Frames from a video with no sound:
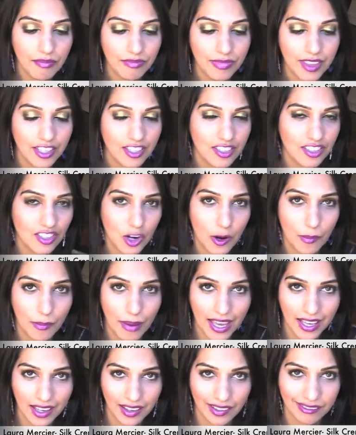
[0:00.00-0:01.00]
They just don't
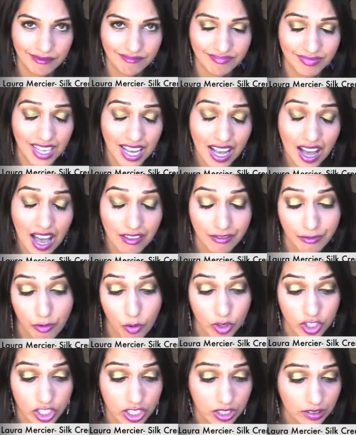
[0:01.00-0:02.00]
make it,
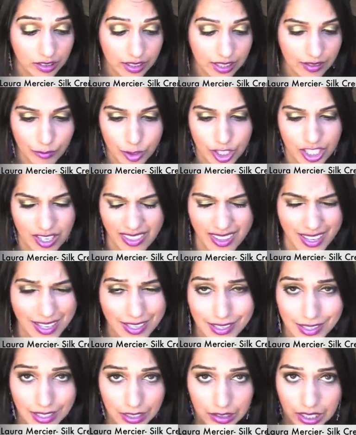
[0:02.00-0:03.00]
unfortunately, which I think
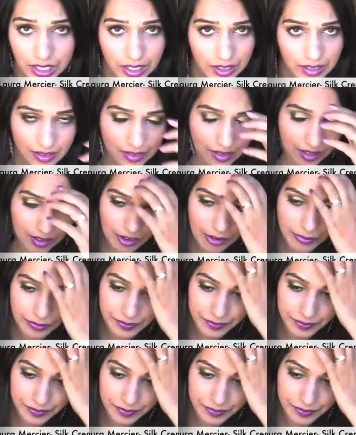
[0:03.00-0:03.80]
is silly because, you know,